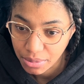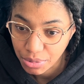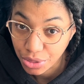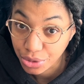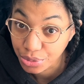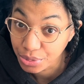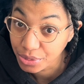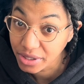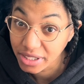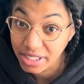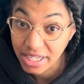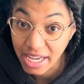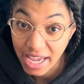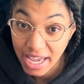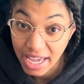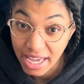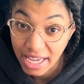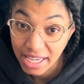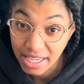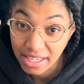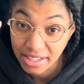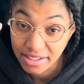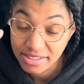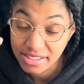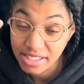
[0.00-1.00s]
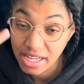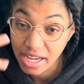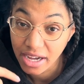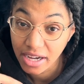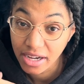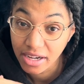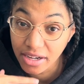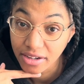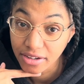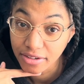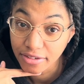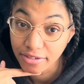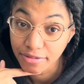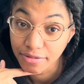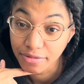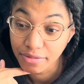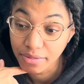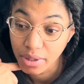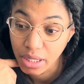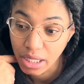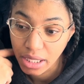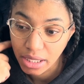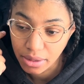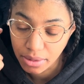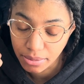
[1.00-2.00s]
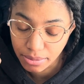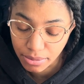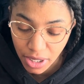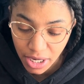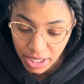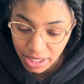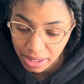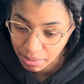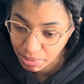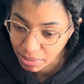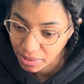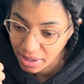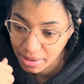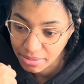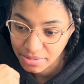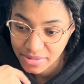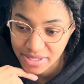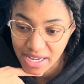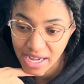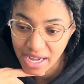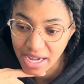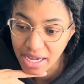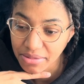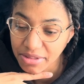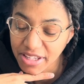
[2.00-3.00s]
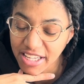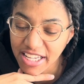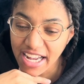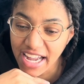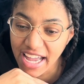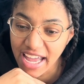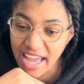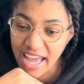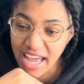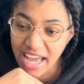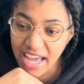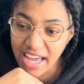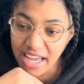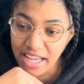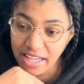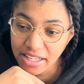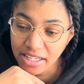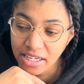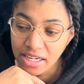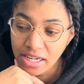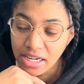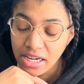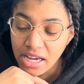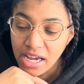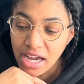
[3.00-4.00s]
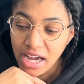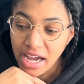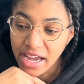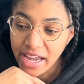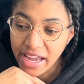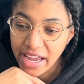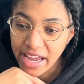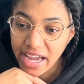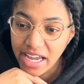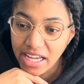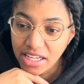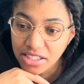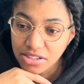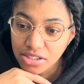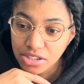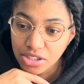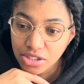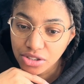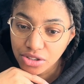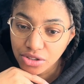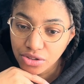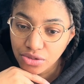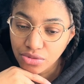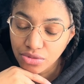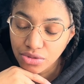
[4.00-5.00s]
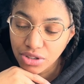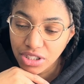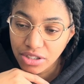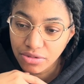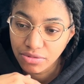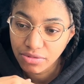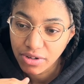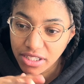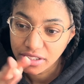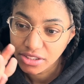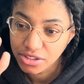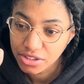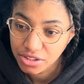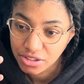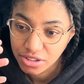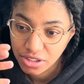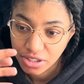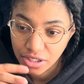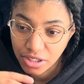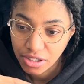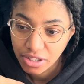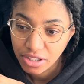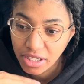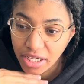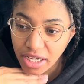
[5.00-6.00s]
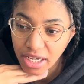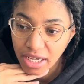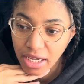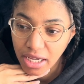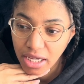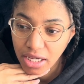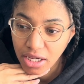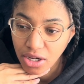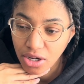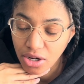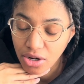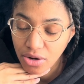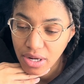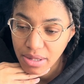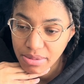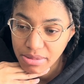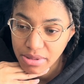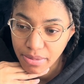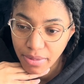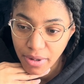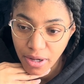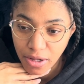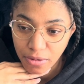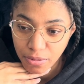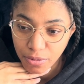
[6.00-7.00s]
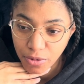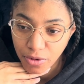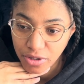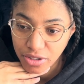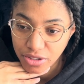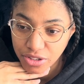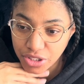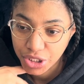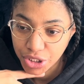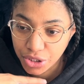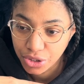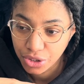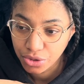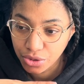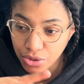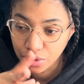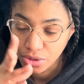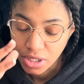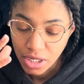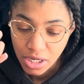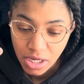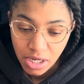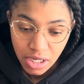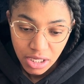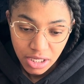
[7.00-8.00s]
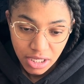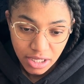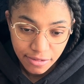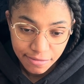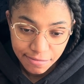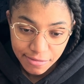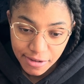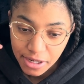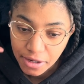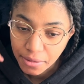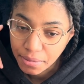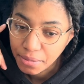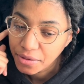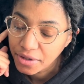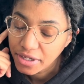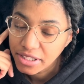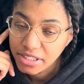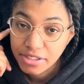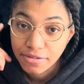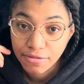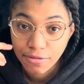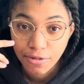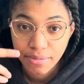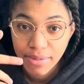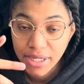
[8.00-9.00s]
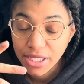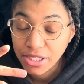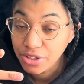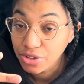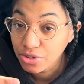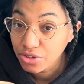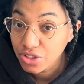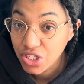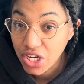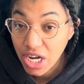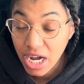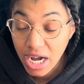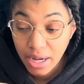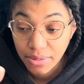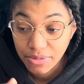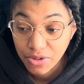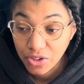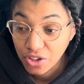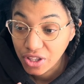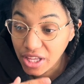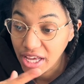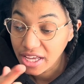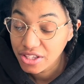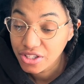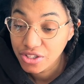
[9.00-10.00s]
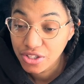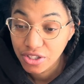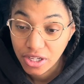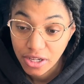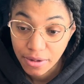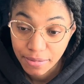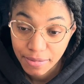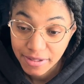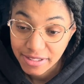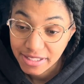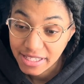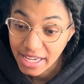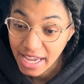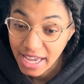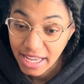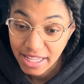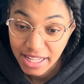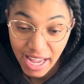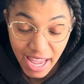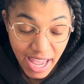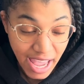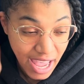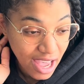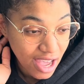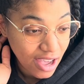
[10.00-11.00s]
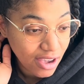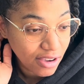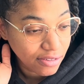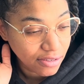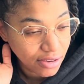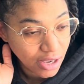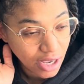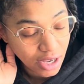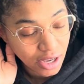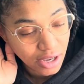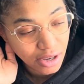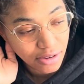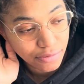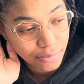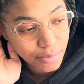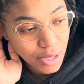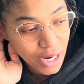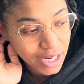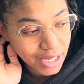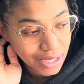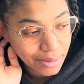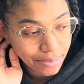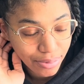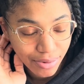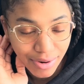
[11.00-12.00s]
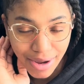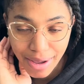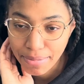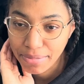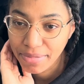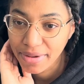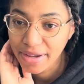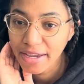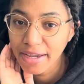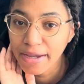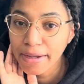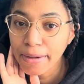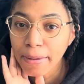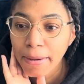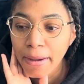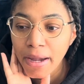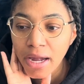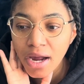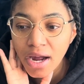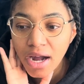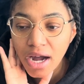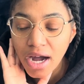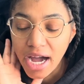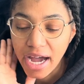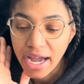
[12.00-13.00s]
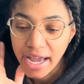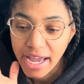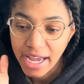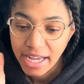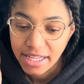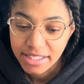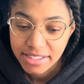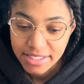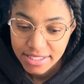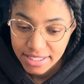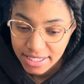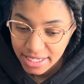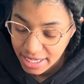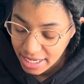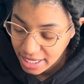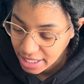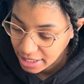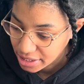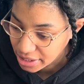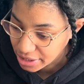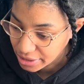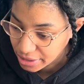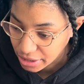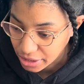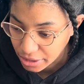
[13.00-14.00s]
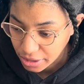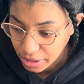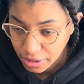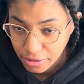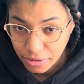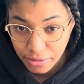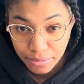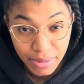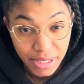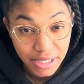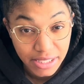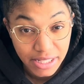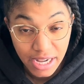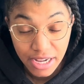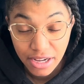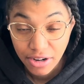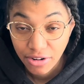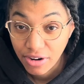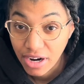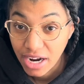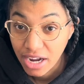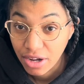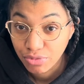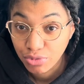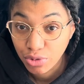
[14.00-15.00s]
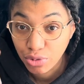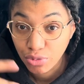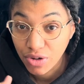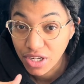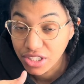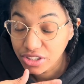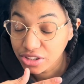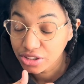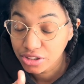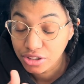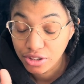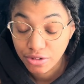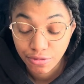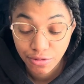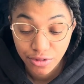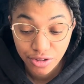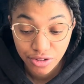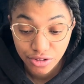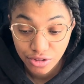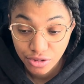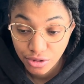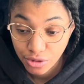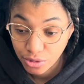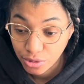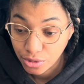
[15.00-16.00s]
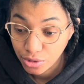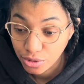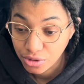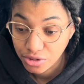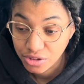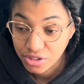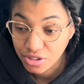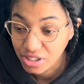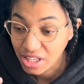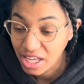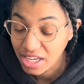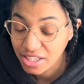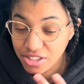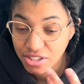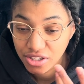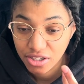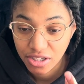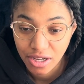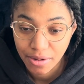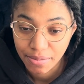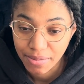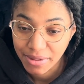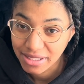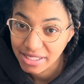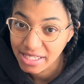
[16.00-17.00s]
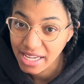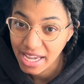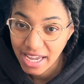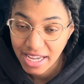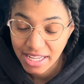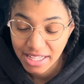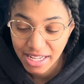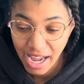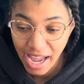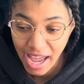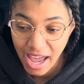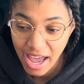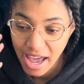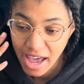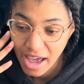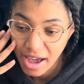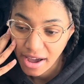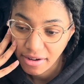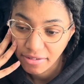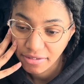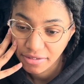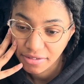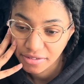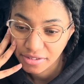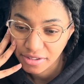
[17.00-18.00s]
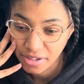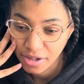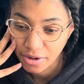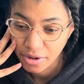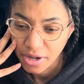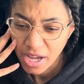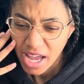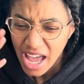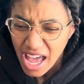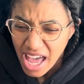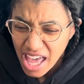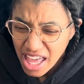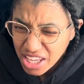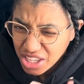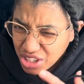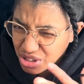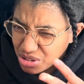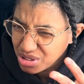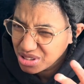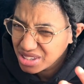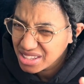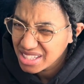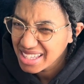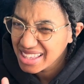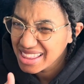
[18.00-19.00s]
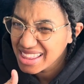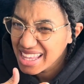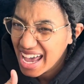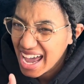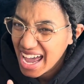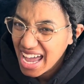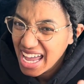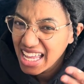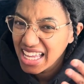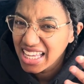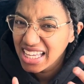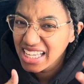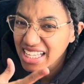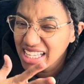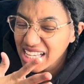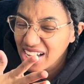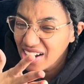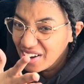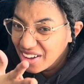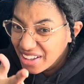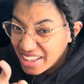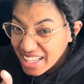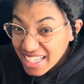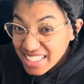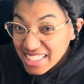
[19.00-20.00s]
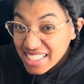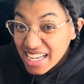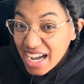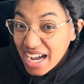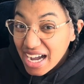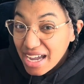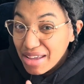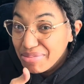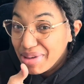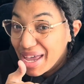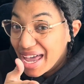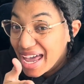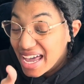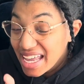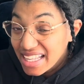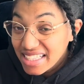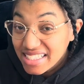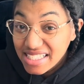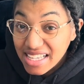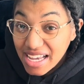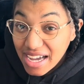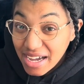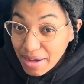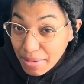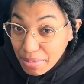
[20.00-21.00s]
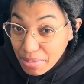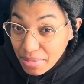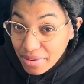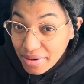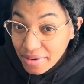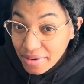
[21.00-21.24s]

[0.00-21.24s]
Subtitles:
3 days of market prep time that I had. I had to get registered and go up to Baltimore to get fingerprinted for my new job, so that took up a day and a half of market prepping. I had to get Little Midnight Craft to register for school, so that took up a day and a half. So you see that all that time adds up,